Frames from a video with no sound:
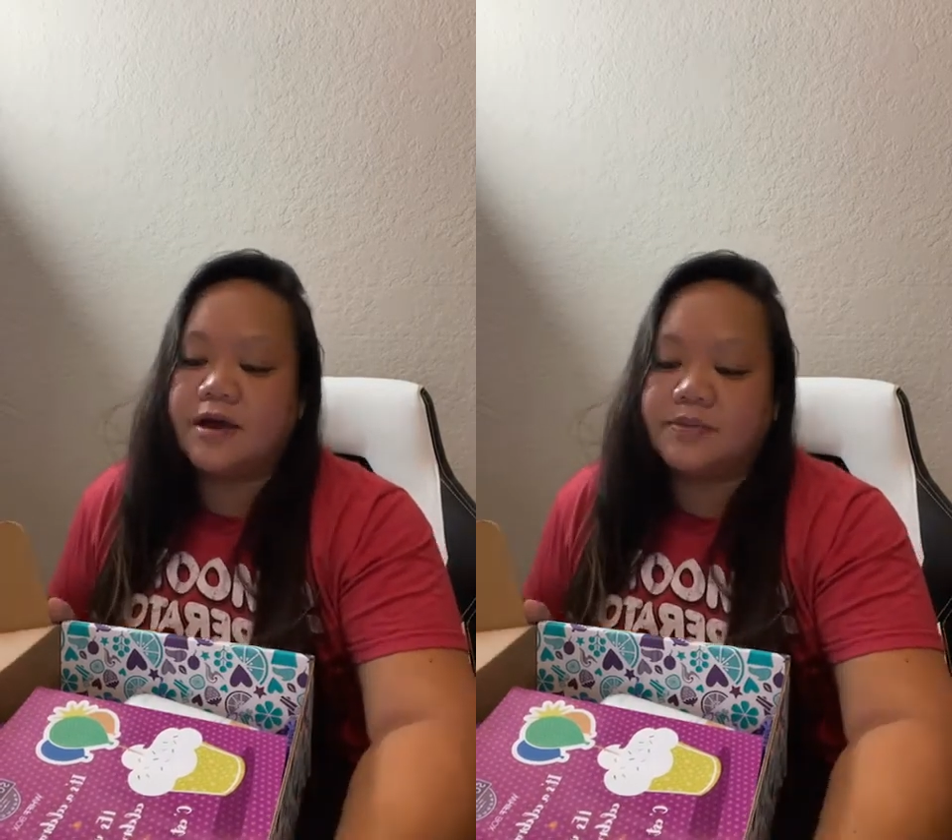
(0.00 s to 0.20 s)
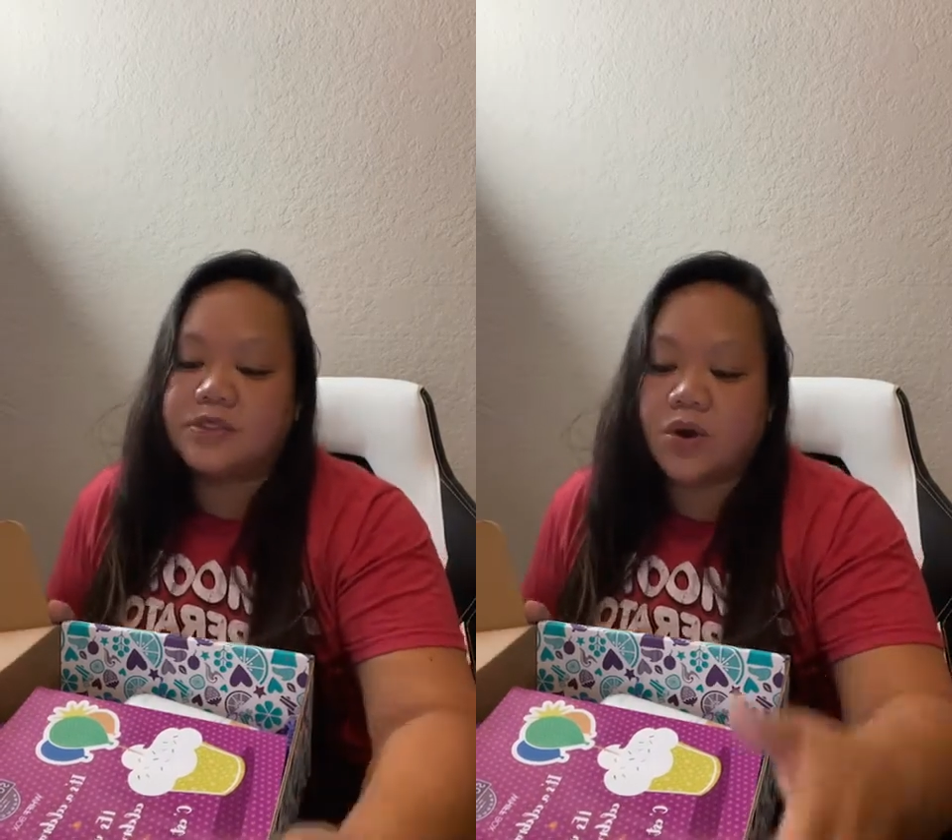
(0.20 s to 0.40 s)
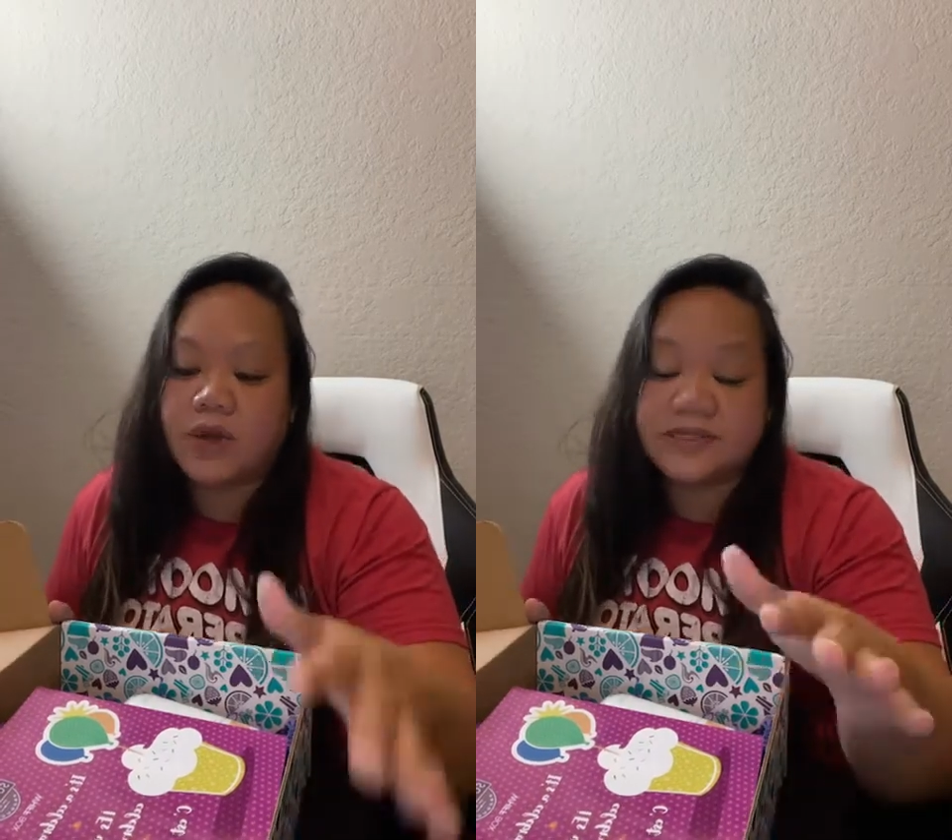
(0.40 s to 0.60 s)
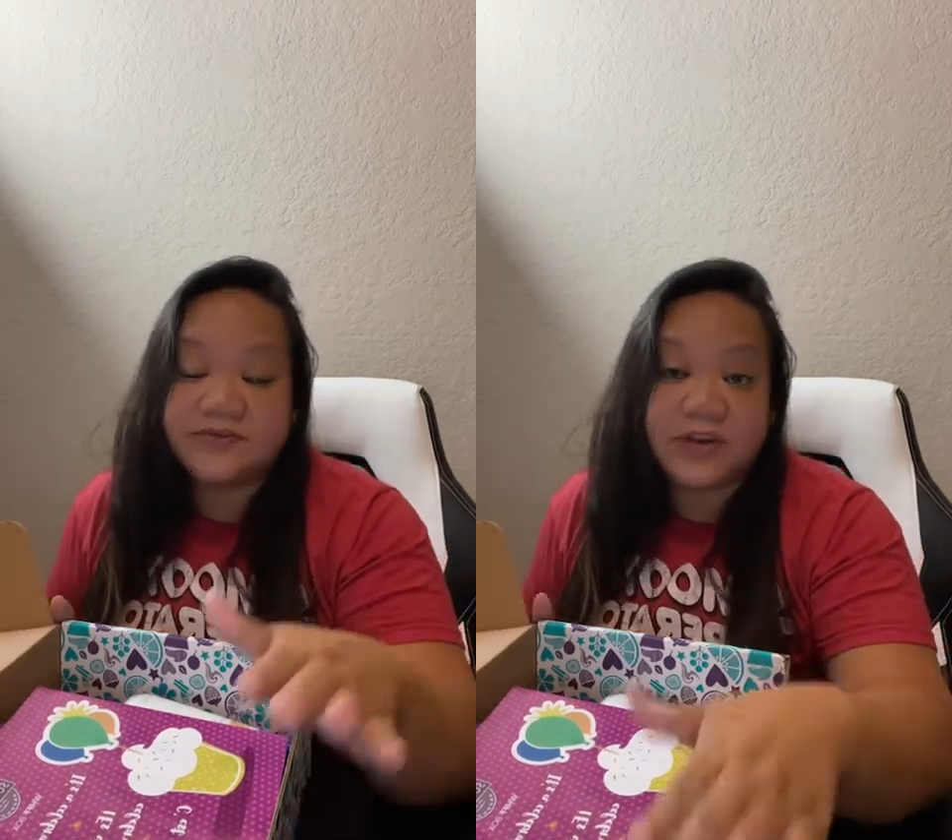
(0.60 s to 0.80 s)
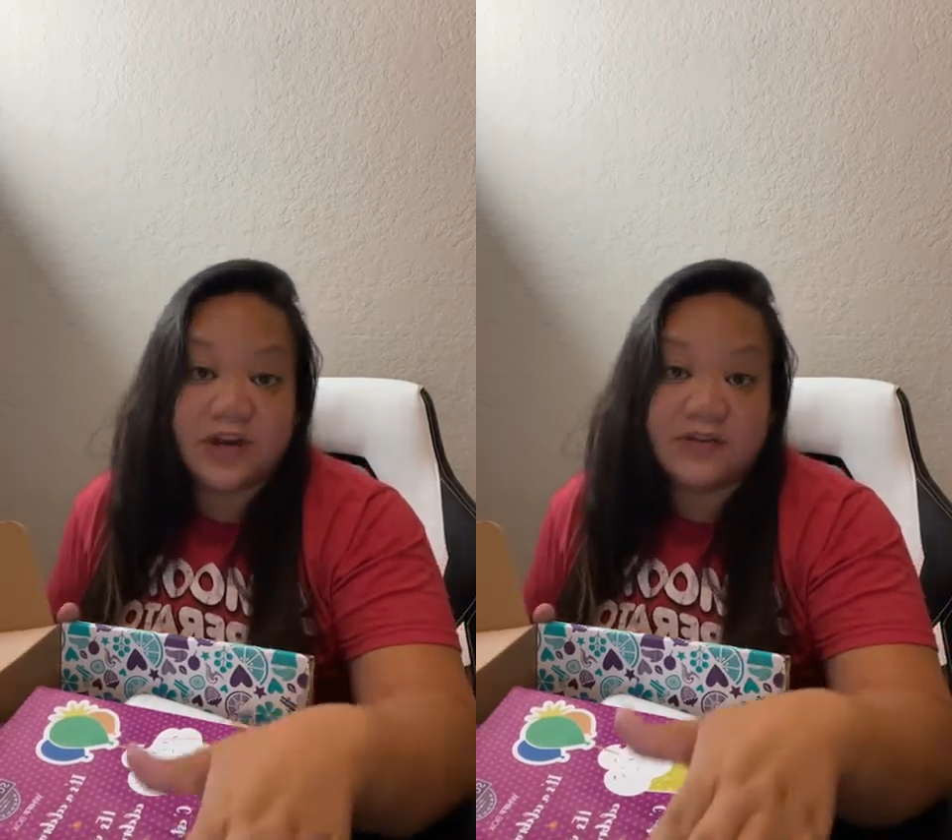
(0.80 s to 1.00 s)
So it's
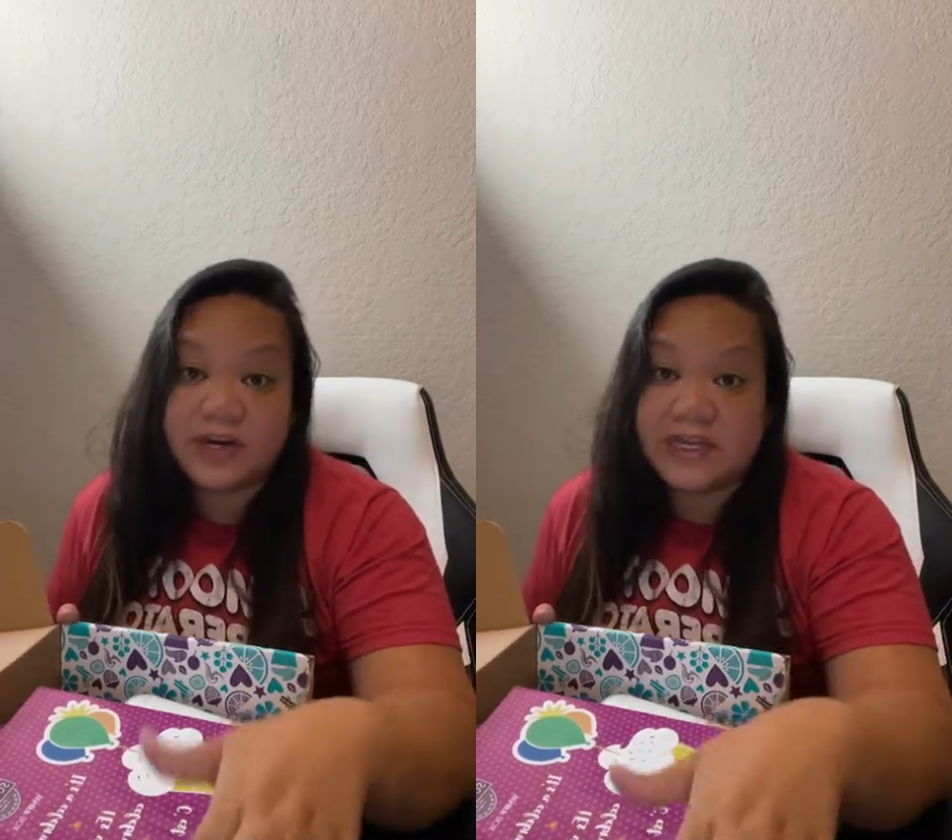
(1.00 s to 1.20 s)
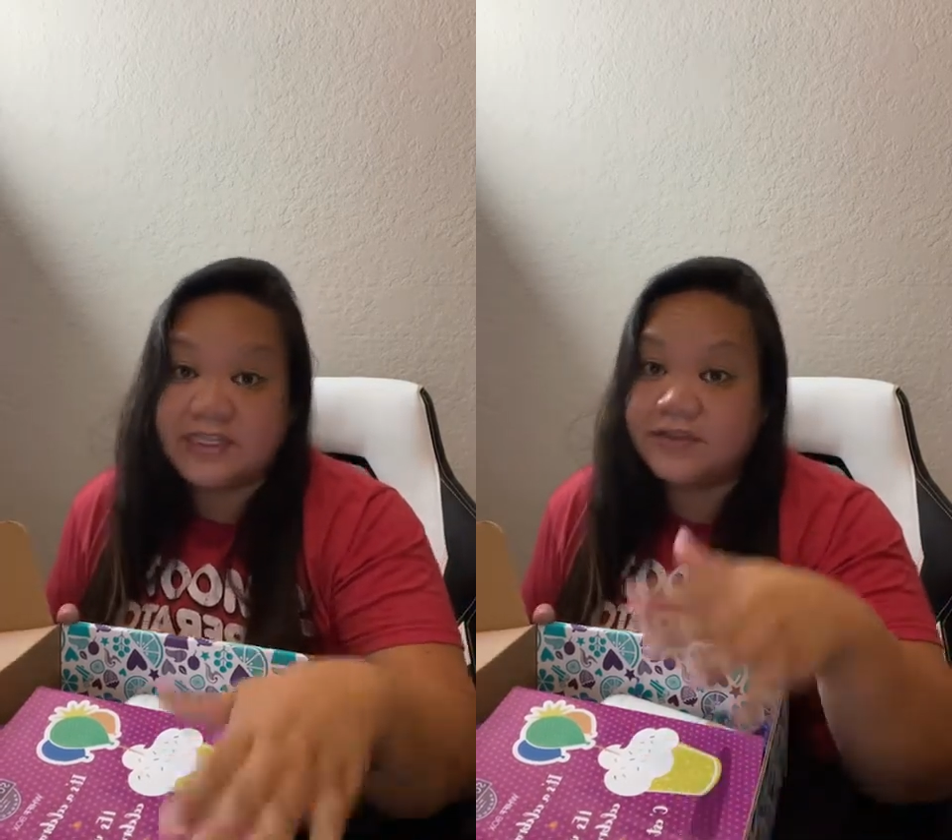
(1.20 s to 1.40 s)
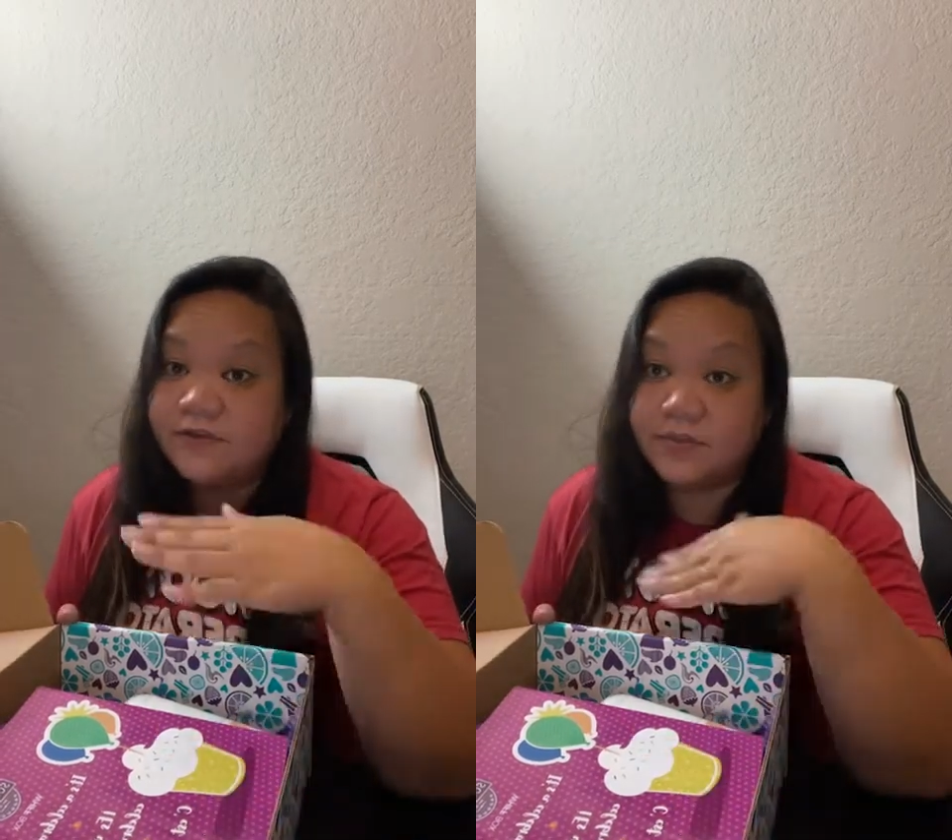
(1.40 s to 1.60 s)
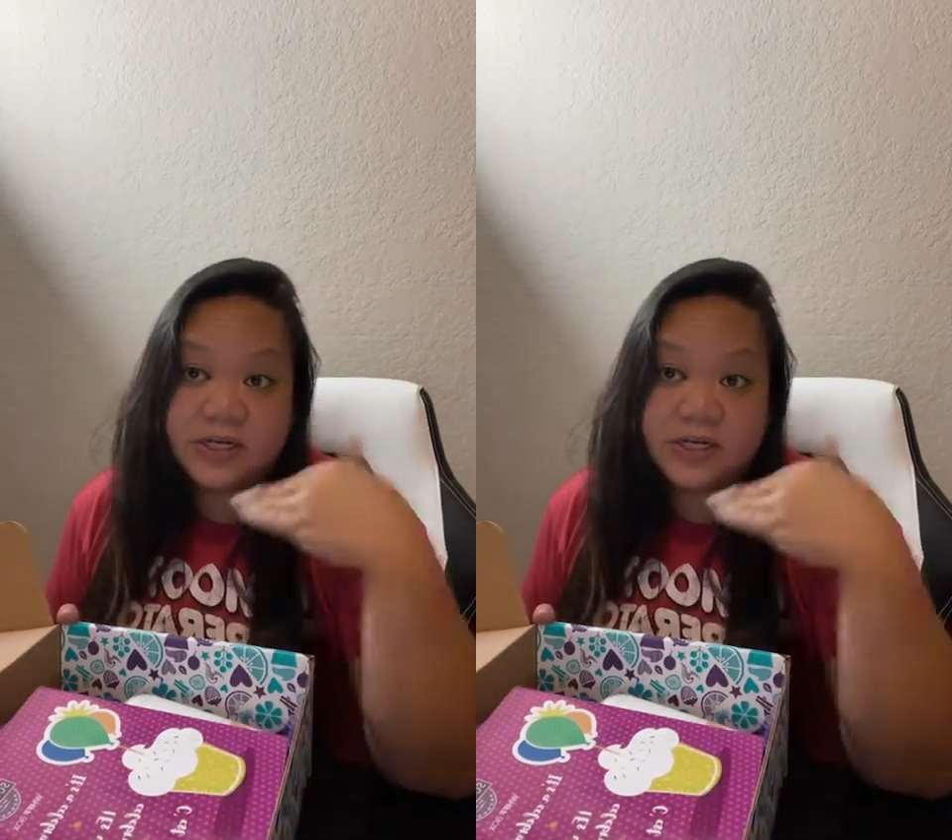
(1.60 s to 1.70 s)
very, very easy for me